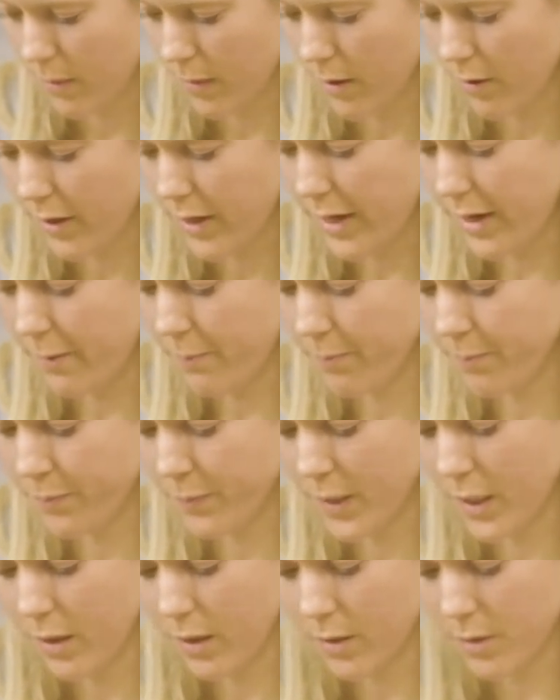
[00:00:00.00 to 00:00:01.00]
Okay,
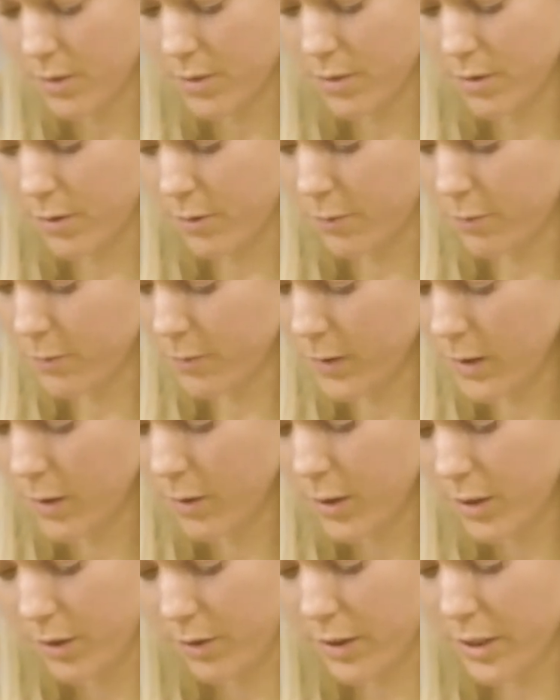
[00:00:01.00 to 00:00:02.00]
so
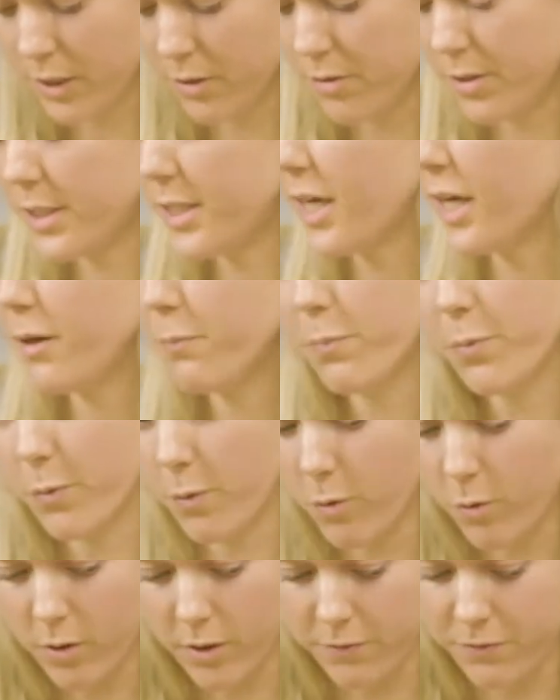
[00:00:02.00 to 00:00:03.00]
you can use tape,
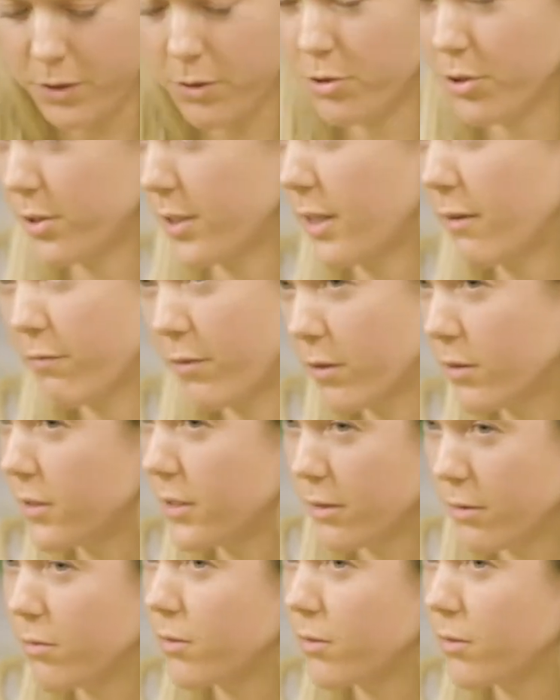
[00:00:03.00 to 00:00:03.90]
or if you just have glue,